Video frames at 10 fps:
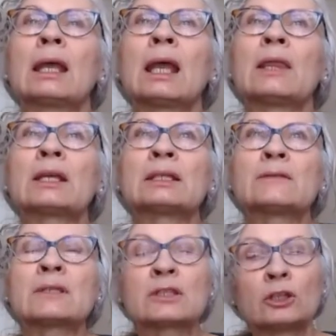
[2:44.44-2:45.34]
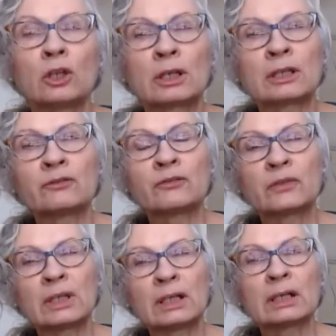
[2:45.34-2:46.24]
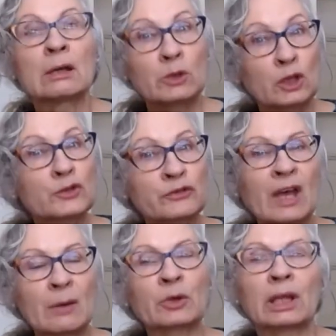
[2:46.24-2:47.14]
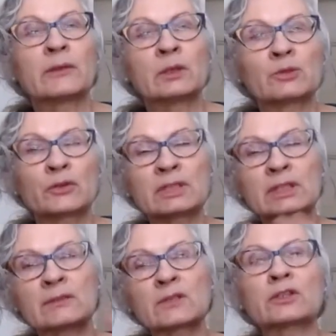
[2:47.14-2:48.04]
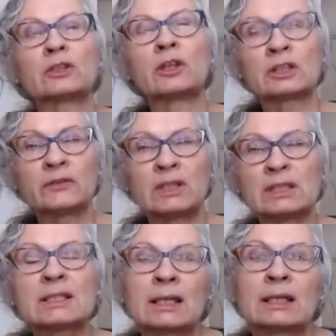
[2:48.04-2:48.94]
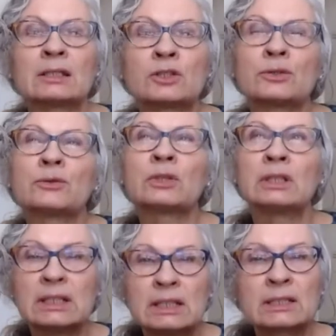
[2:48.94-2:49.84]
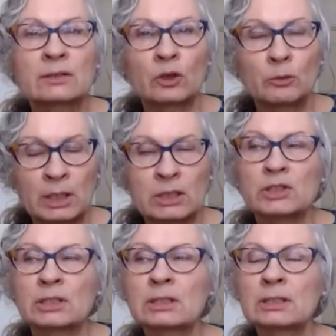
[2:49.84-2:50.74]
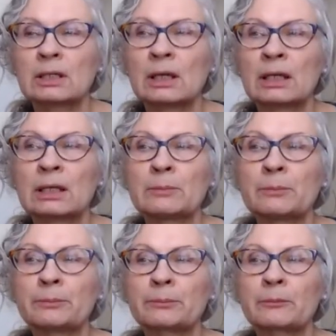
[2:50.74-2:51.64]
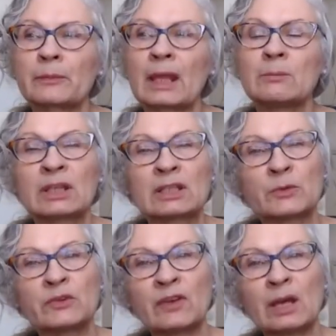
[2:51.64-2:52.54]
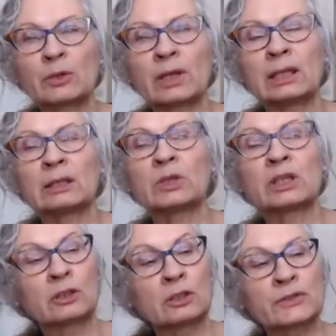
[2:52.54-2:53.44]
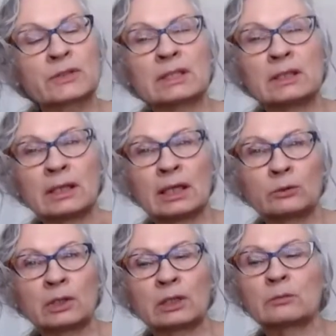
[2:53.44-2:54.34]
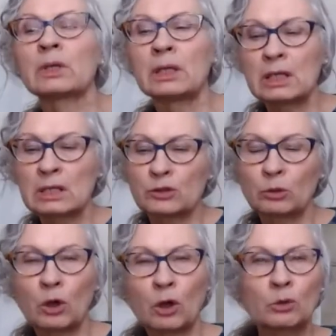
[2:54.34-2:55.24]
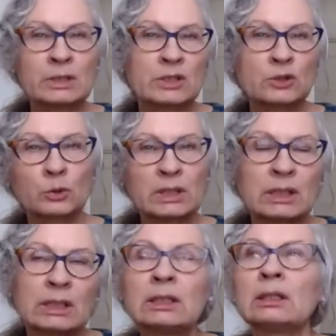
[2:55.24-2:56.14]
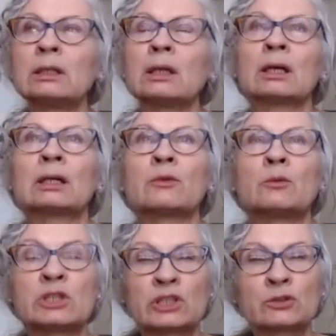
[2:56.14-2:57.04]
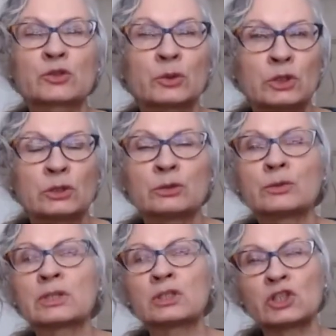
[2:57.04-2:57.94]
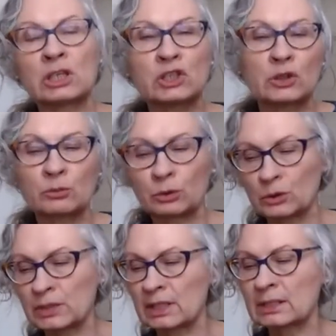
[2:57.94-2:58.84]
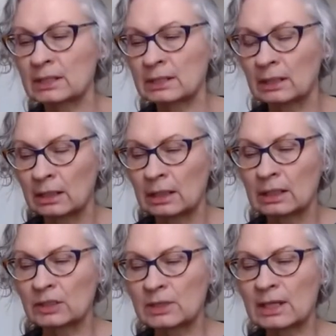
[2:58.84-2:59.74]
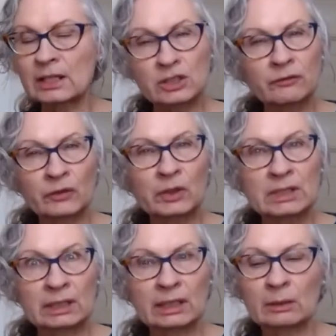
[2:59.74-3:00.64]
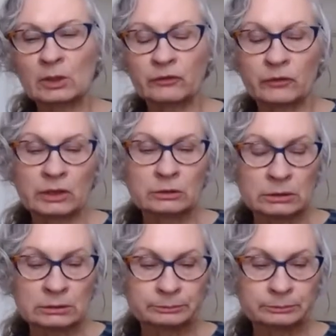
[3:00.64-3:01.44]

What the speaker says: And that gives us a lot of, and we also fabricate them. So this gives us a lot of insight into the needs of our patients. And because we fabricate it, we can also see the outcome. So we're always tweaking the materials we use and changing the process. So it's actually a very dynamic field.